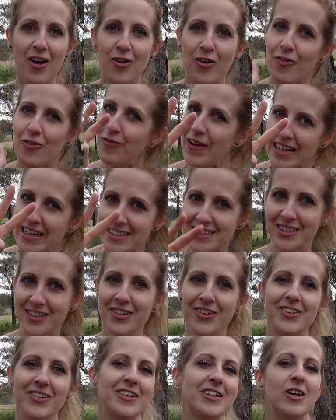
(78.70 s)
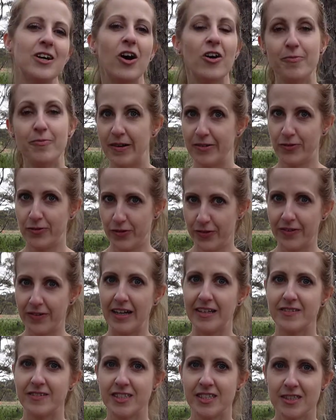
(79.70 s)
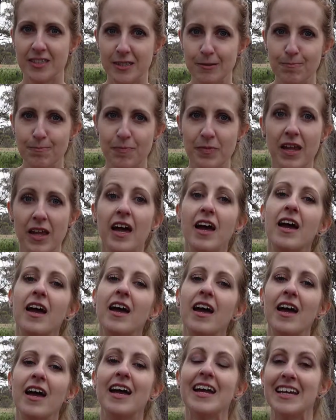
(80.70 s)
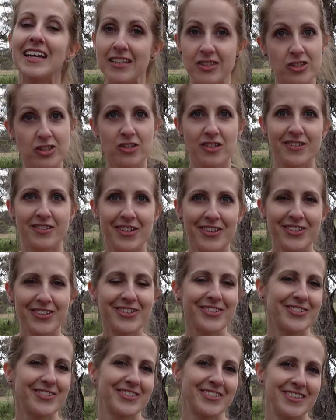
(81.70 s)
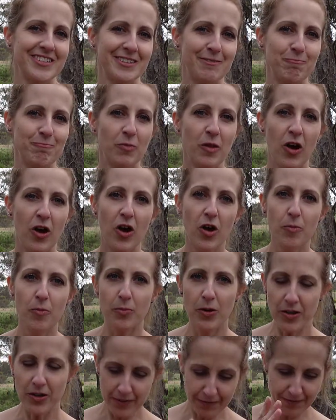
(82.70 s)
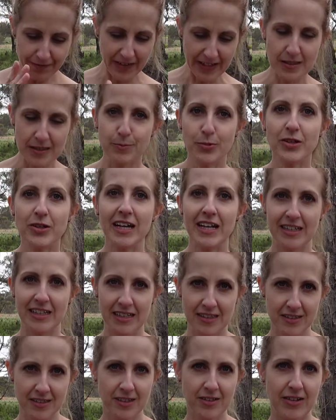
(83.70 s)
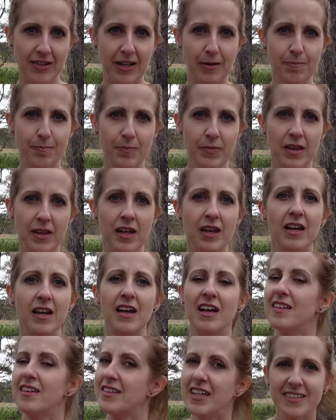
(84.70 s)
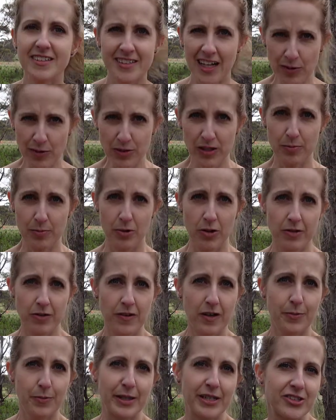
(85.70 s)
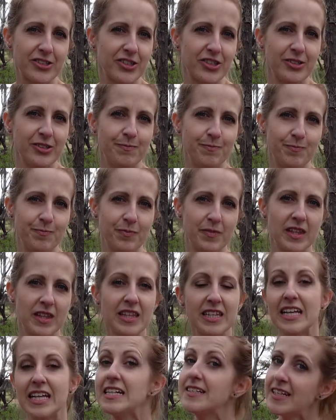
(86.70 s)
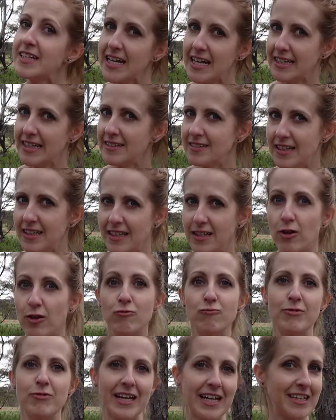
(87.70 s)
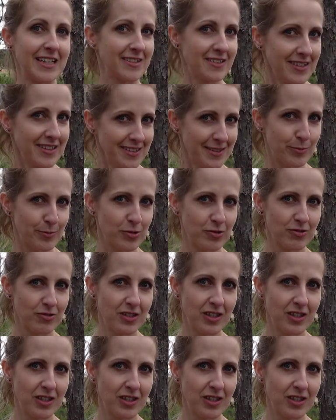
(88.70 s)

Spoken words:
Phase 2 of my 4-phase system is your socials. On both Facebook and Instagram, let's start with your profile picture. Is it easily recognisable?